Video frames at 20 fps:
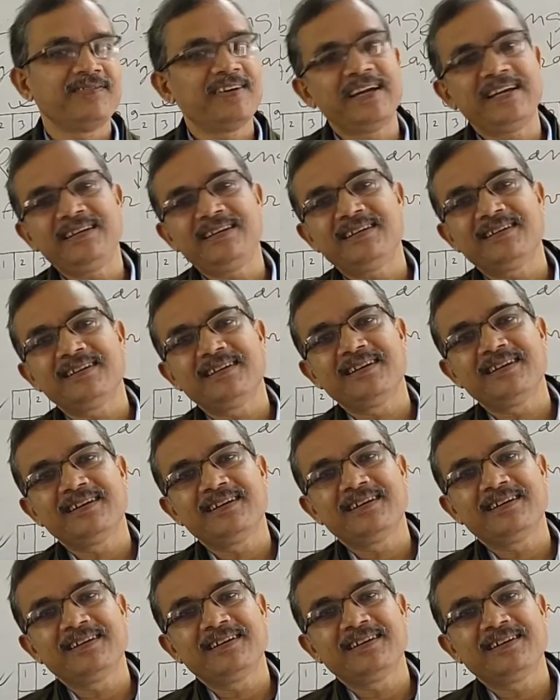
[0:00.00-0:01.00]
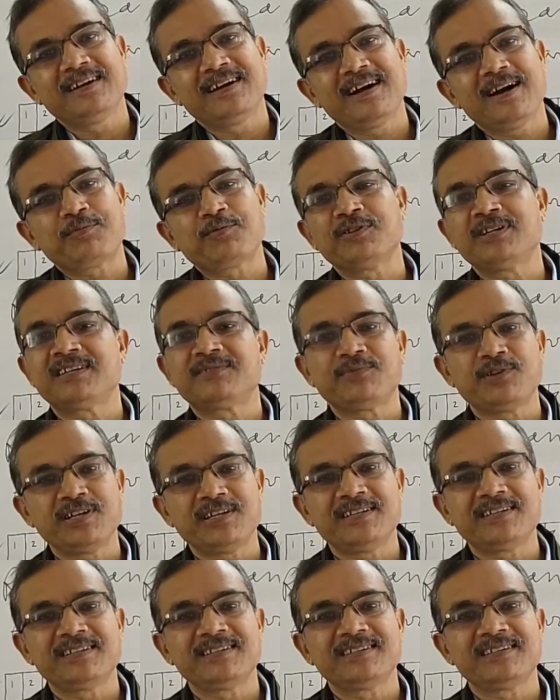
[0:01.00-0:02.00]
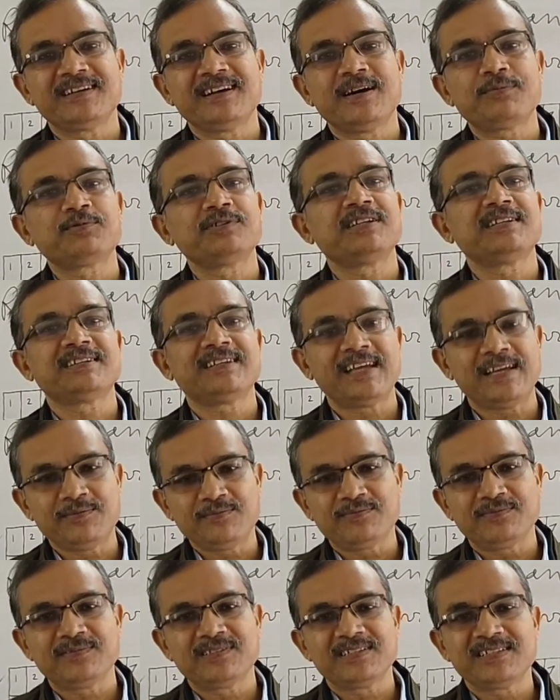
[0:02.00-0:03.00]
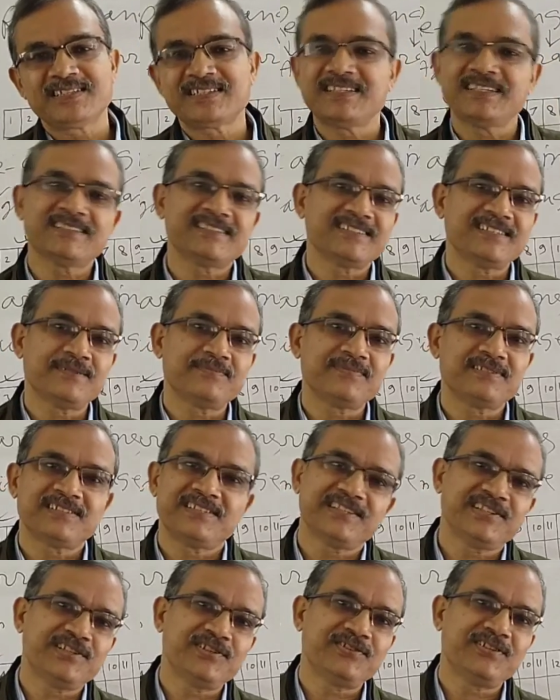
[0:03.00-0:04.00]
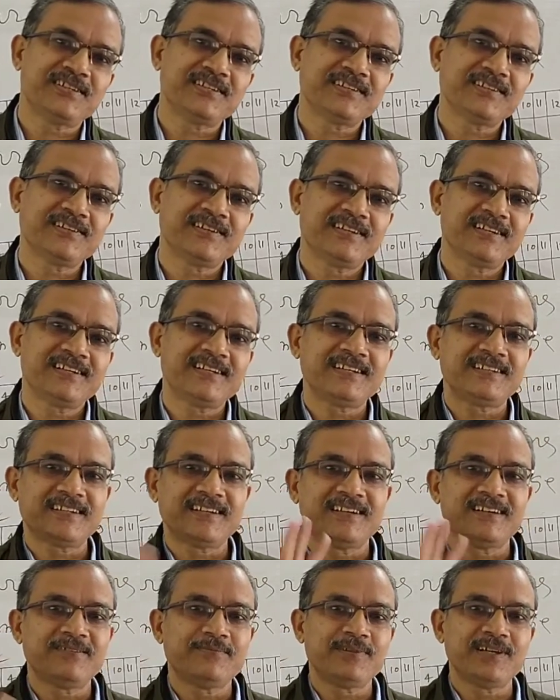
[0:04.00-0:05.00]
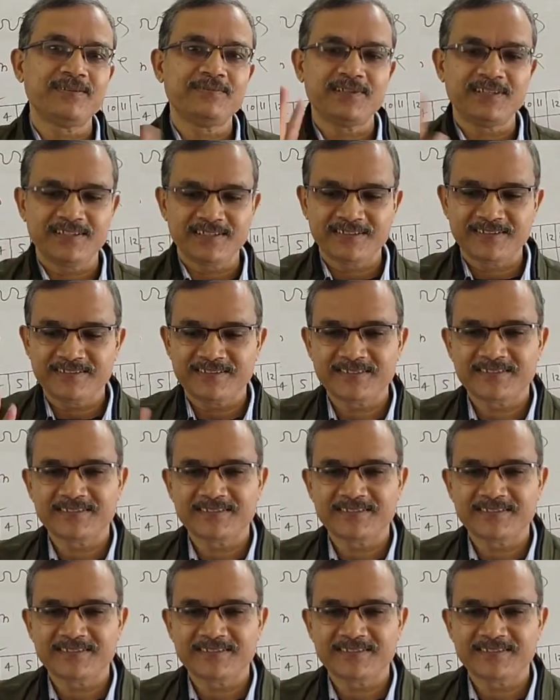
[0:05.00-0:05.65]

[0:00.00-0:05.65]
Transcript: Fine. Up to that point, up to that time, stay safe, secure. Tata. Bye bye.